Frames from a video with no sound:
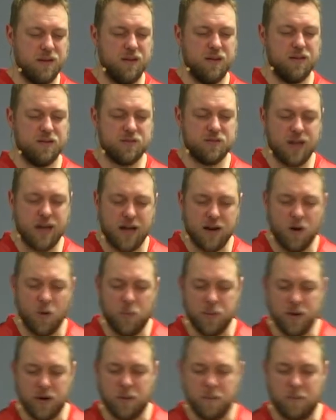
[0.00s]
So God,
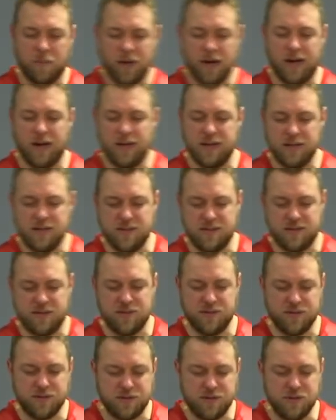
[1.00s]
open our minds
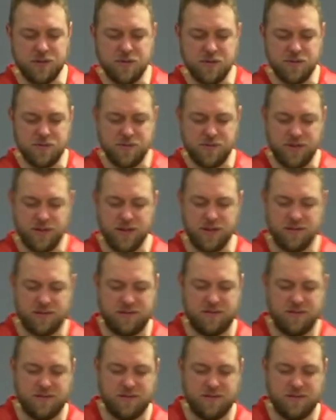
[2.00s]
to this